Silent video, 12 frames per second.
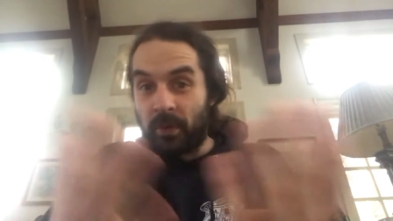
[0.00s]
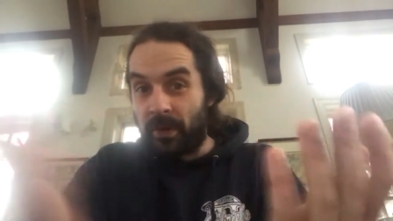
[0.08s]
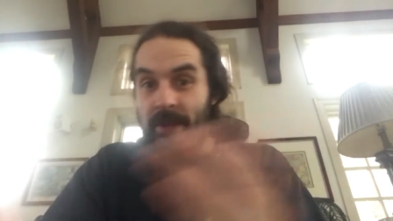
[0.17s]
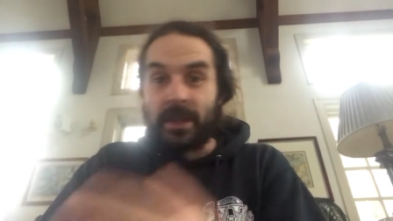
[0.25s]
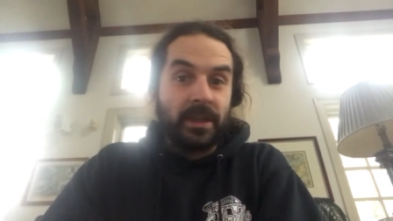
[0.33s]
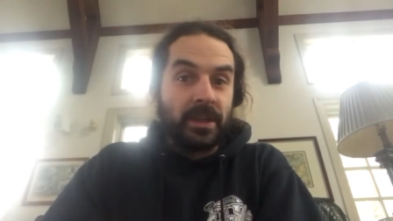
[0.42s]

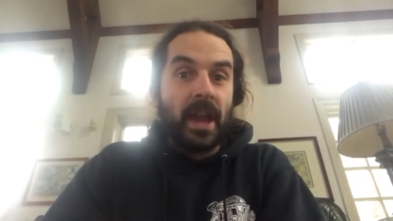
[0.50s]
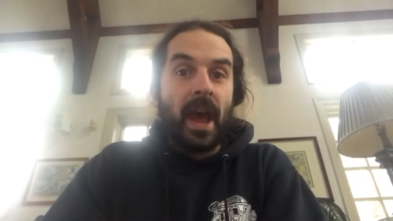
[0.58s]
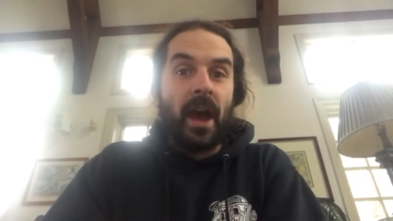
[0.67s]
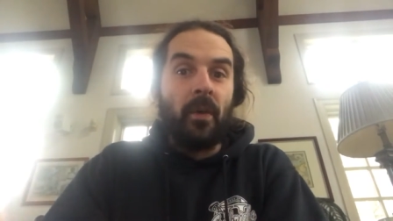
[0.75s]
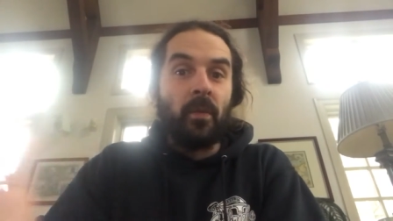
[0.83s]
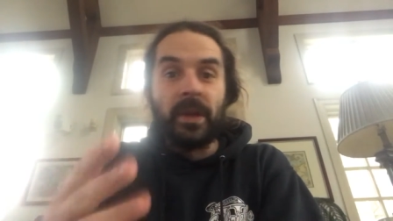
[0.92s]
we're in touch
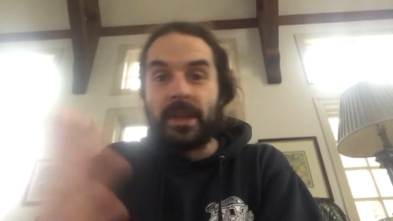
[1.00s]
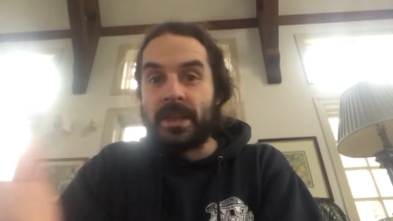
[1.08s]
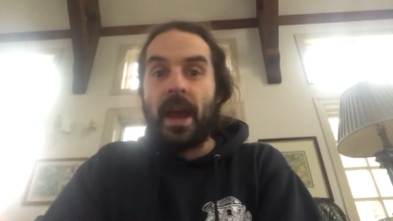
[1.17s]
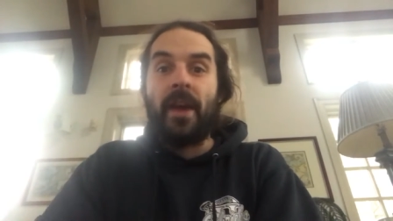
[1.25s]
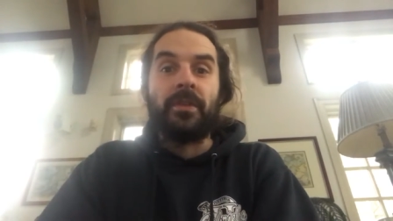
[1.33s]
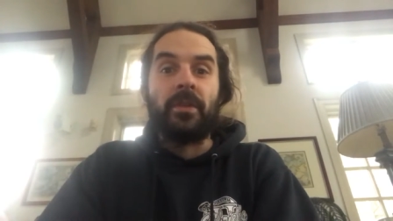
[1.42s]
now, weeks
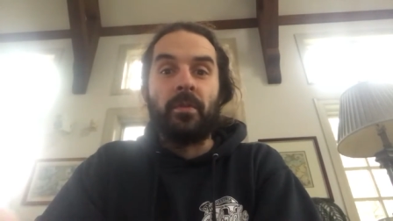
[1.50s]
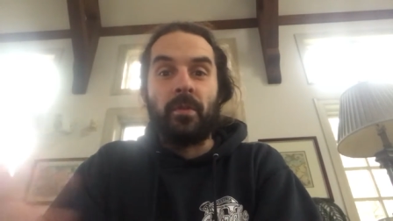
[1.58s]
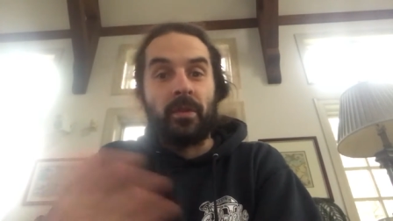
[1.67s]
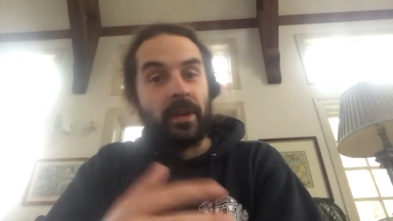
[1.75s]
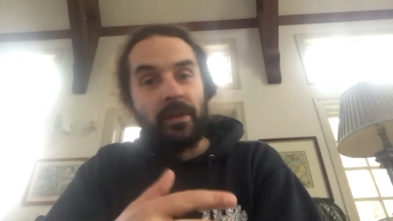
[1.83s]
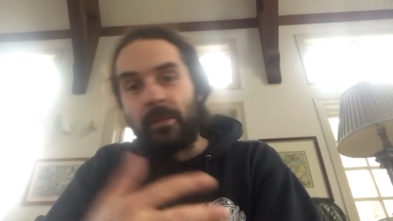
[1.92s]
after, and
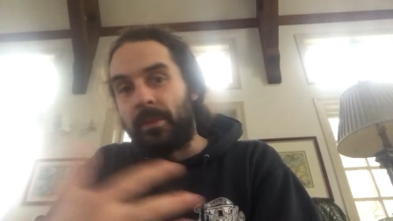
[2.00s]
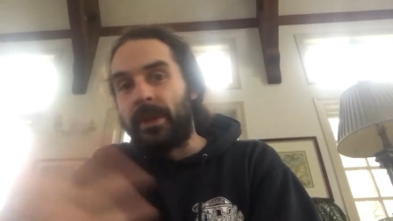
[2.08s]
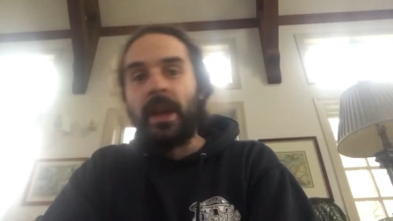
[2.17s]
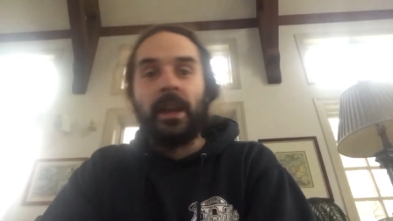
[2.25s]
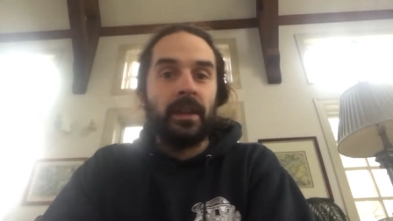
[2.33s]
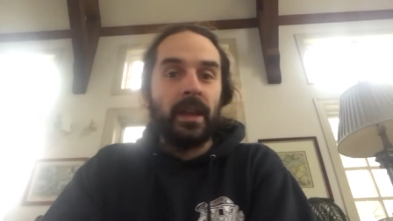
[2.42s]
we're even
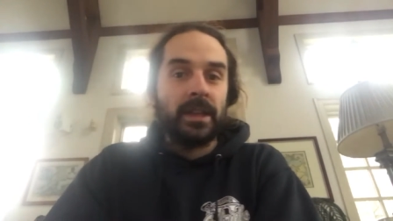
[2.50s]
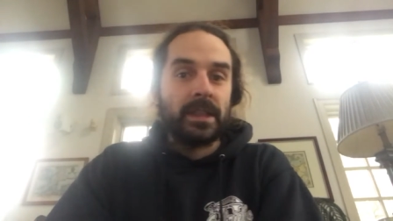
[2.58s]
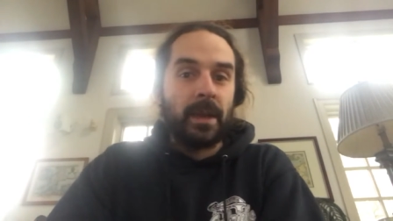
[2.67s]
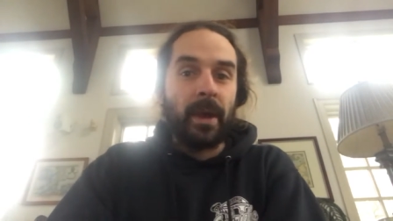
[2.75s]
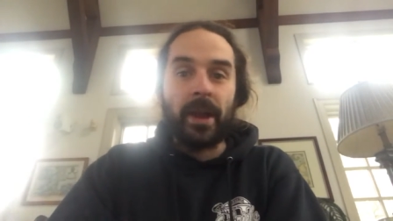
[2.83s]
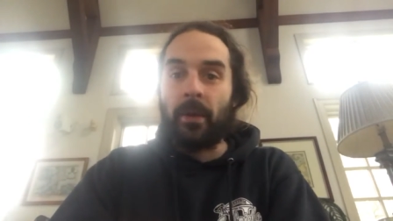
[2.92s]
planning the next
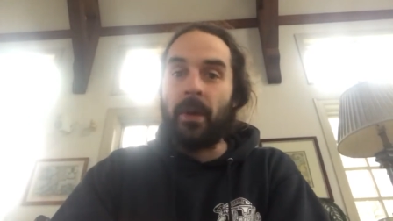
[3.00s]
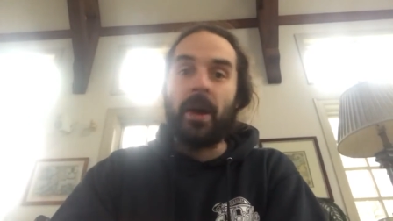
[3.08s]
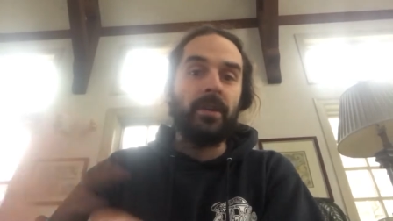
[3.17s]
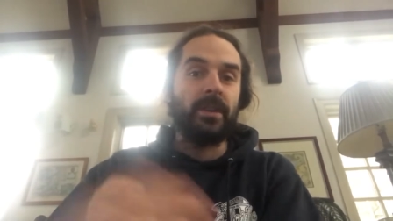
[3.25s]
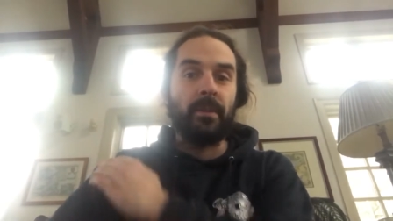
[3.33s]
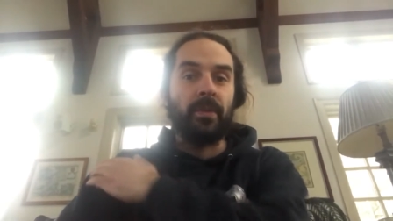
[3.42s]
time I go
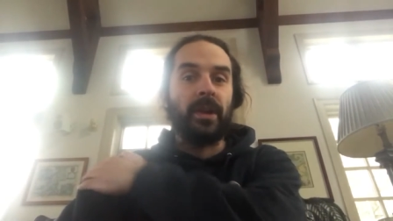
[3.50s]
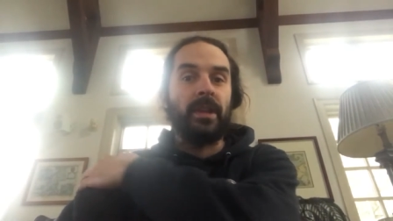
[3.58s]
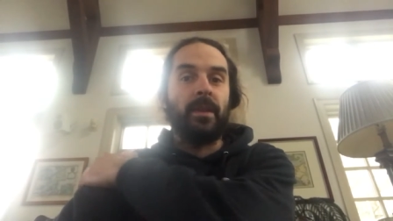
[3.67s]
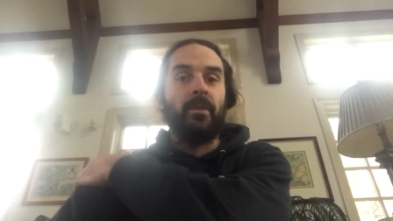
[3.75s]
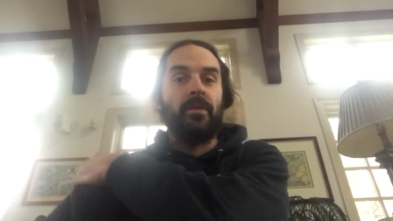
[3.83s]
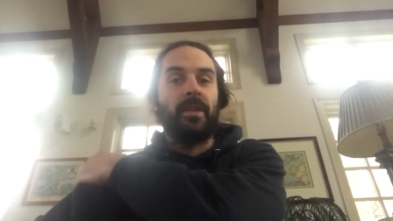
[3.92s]
out and then
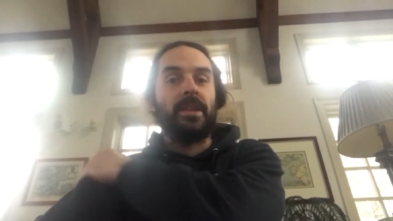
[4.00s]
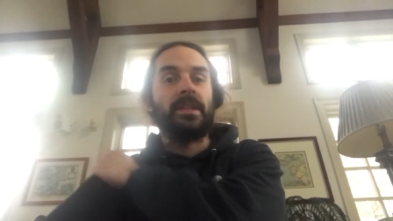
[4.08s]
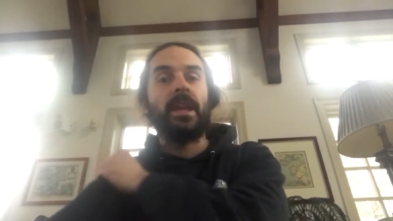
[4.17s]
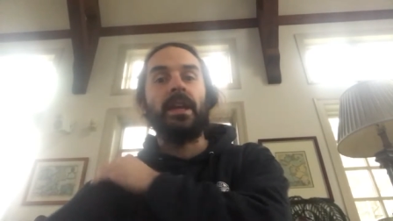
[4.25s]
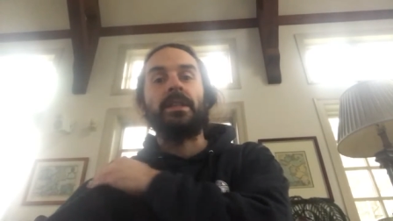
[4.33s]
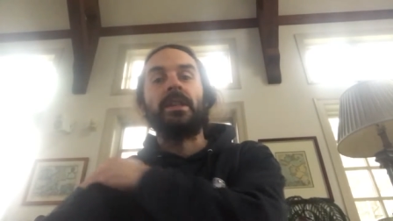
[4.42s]
bringing them over to the
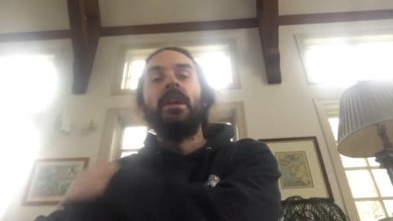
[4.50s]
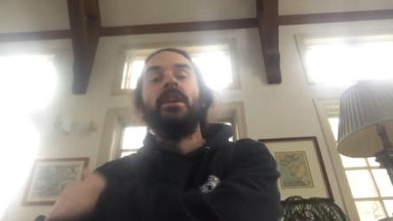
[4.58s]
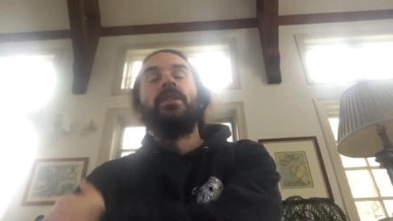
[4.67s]
States.